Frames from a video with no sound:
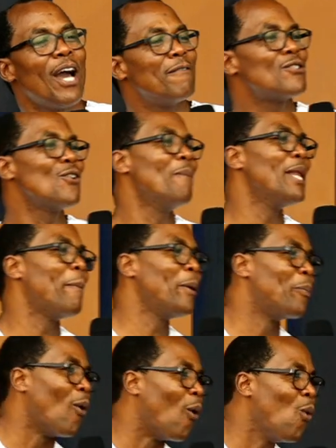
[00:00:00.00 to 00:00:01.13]
have so many
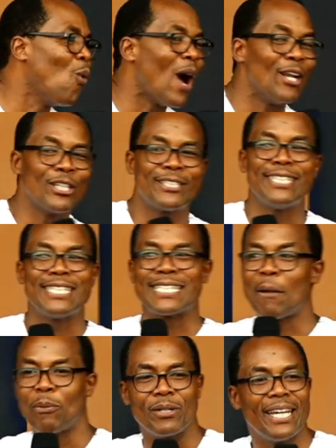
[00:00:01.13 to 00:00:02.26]
people who are not
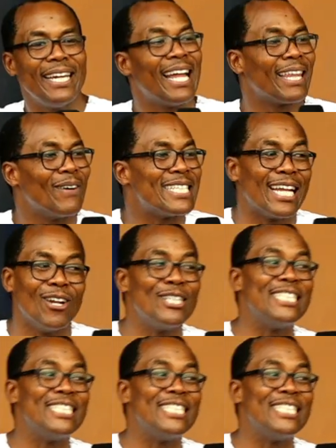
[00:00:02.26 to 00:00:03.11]
discipled, in other words, they are not